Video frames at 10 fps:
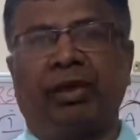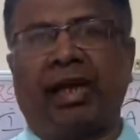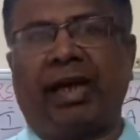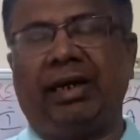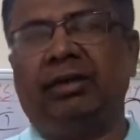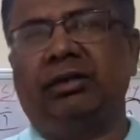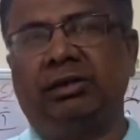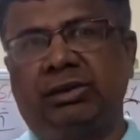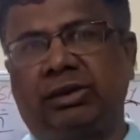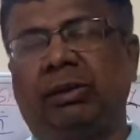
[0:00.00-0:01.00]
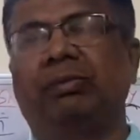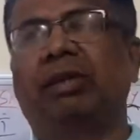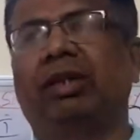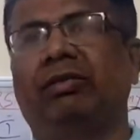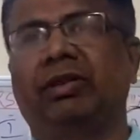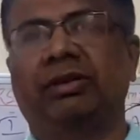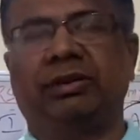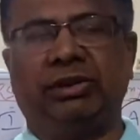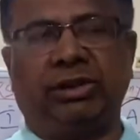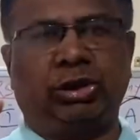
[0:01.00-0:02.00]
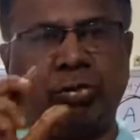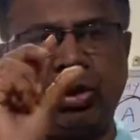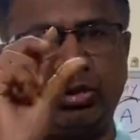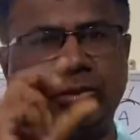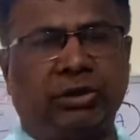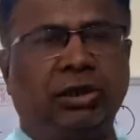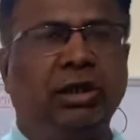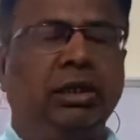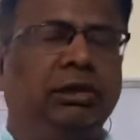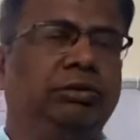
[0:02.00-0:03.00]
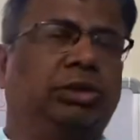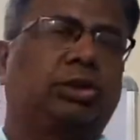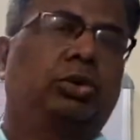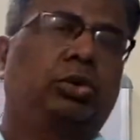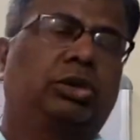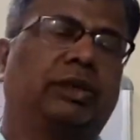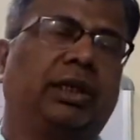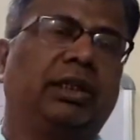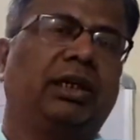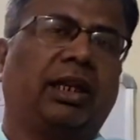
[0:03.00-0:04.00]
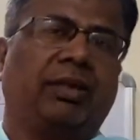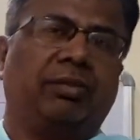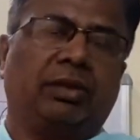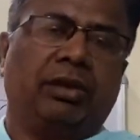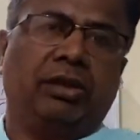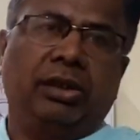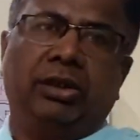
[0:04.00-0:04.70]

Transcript: And subclavius is the small muscle which is going to steady the clavicle